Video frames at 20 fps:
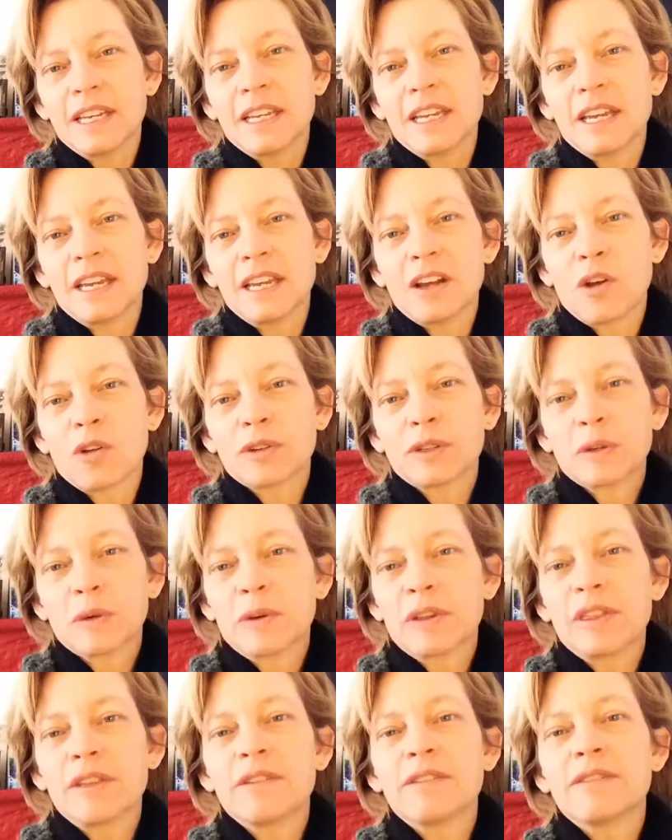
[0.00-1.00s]
also
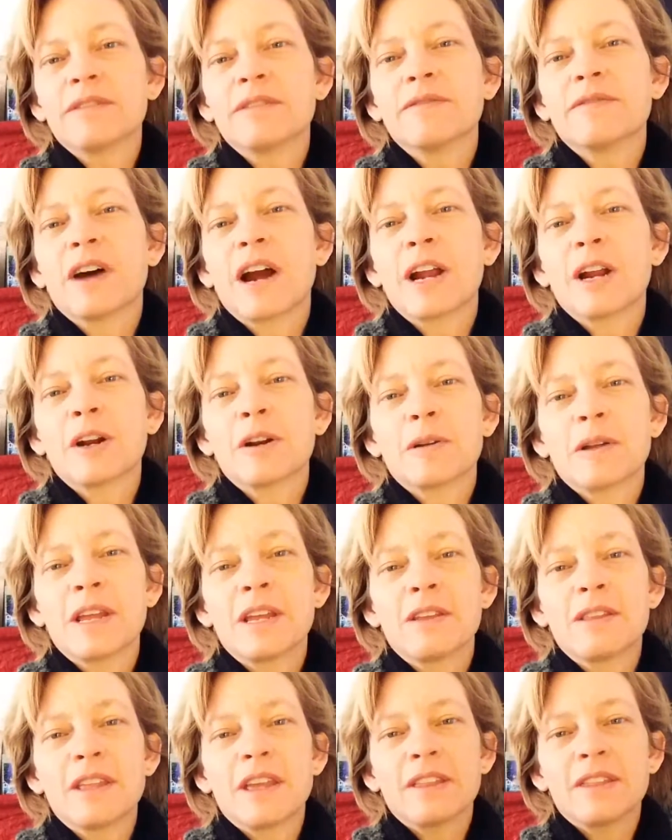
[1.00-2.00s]
in the environment
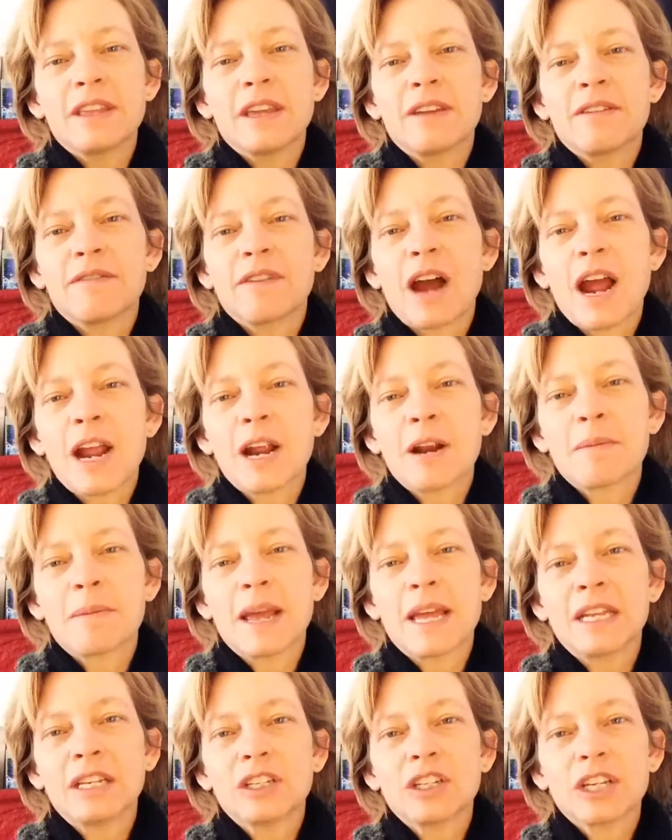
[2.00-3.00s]
in, in the
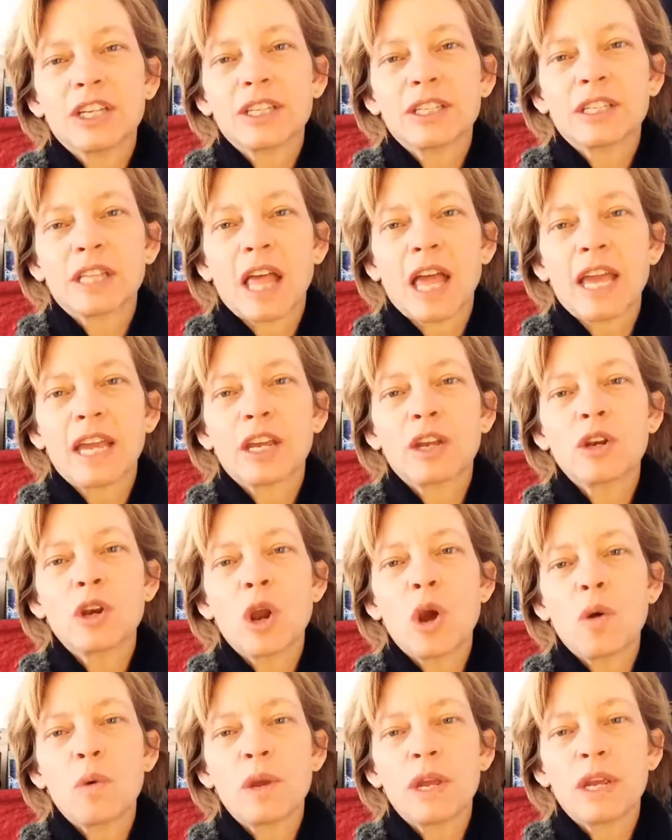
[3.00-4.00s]
environment, just like
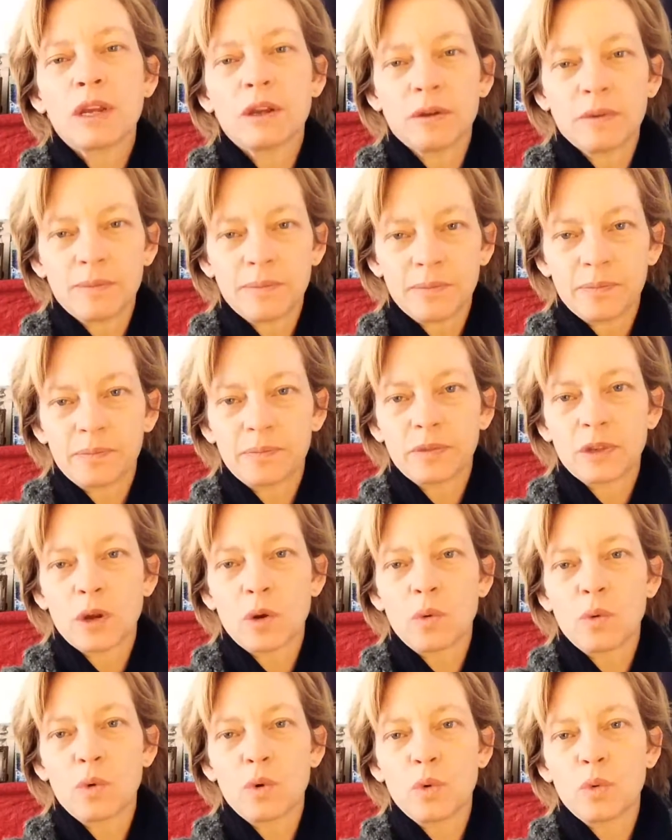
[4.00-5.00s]
knowing
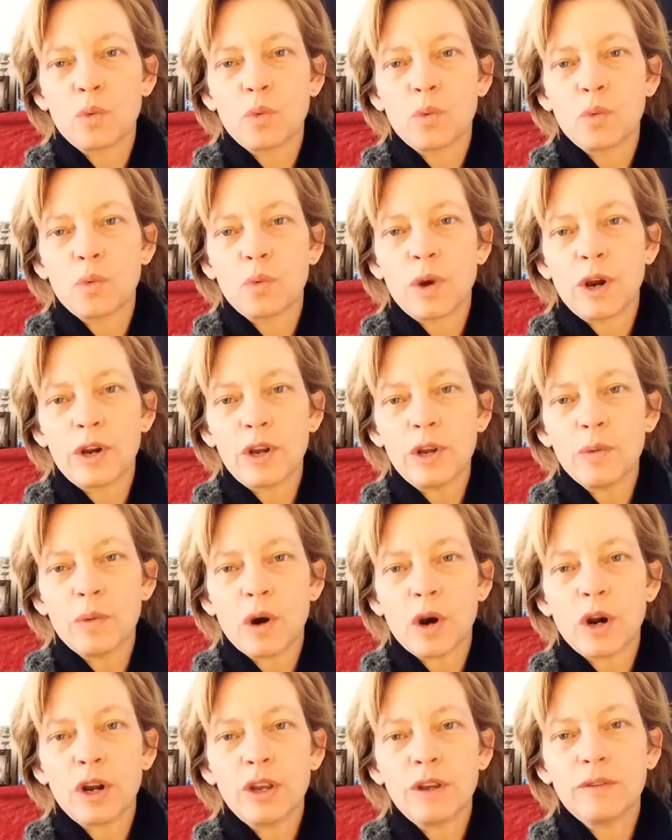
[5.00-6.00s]
where you
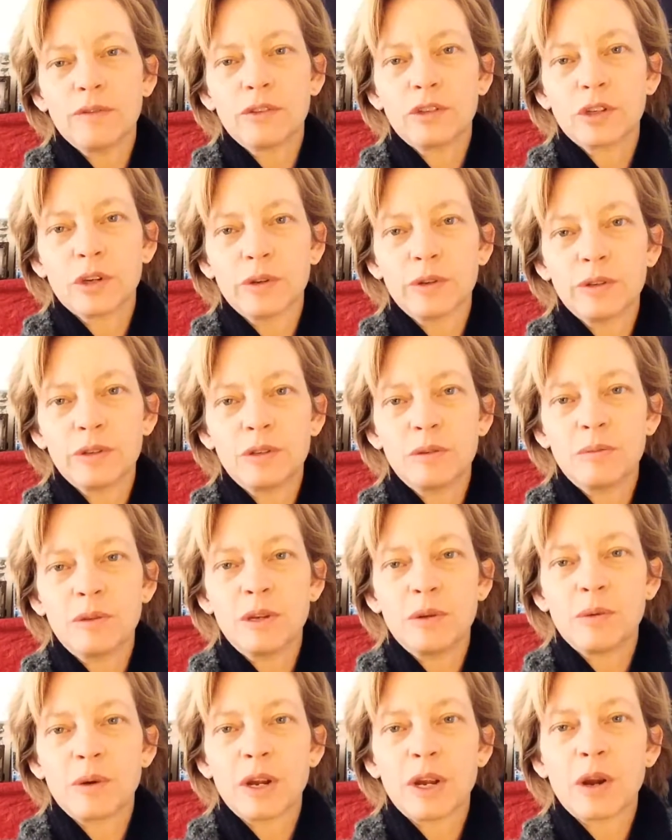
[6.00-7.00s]
are, you've chose to
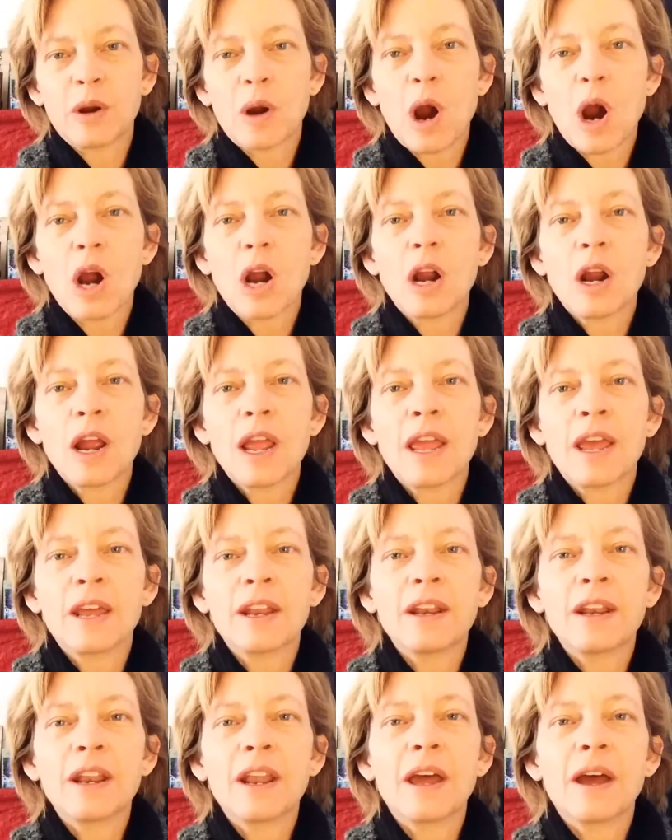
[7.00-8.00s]
be where you are
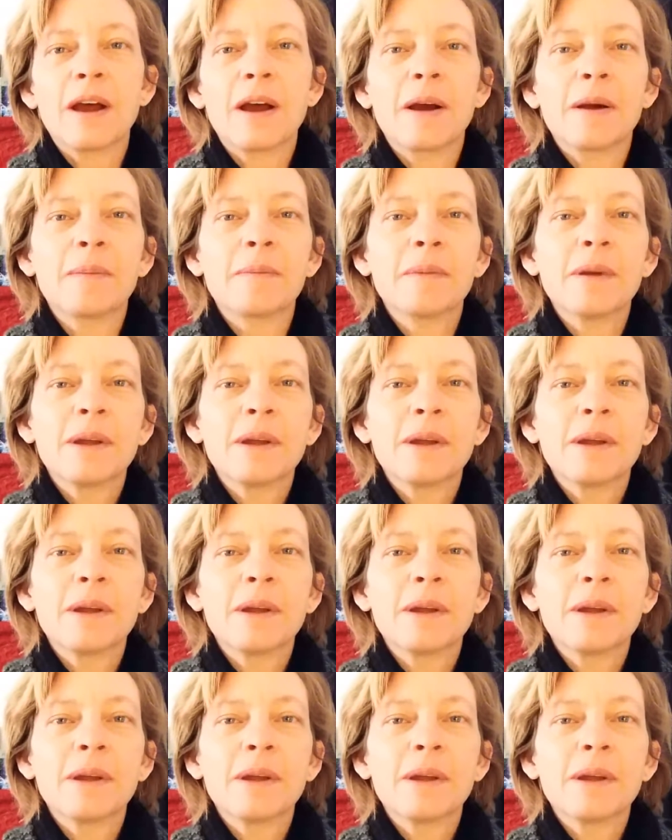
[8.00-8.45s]
and um,